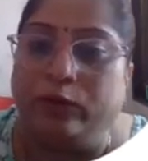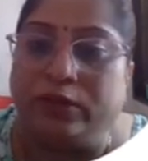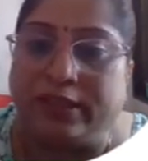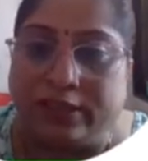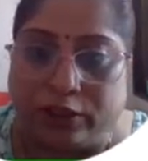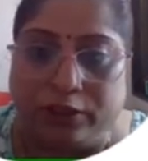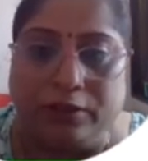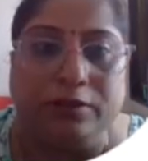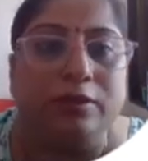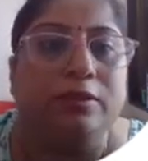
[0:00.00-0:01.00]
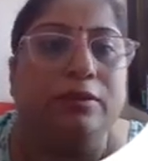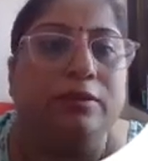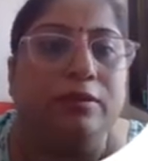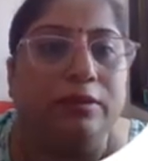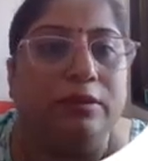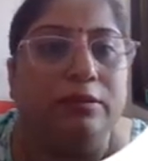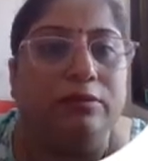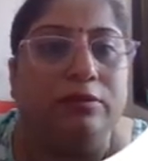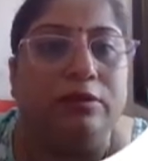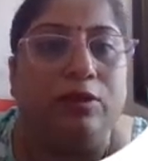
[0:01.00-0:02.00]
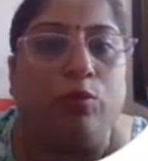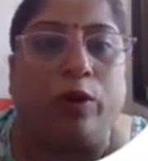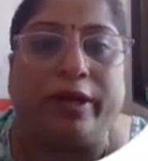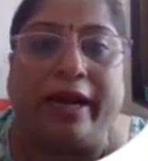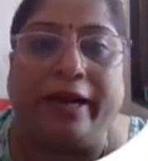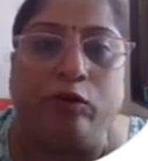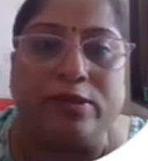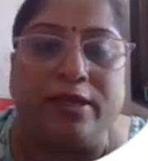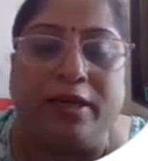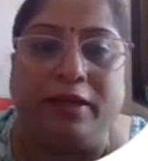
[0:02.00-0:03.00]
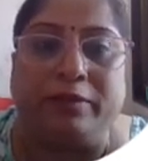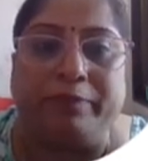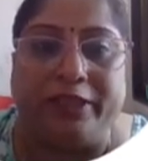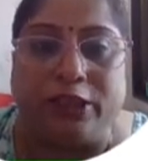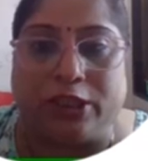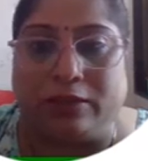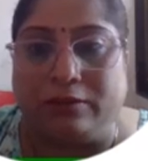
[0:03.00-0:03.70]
session. What can you see in the picture?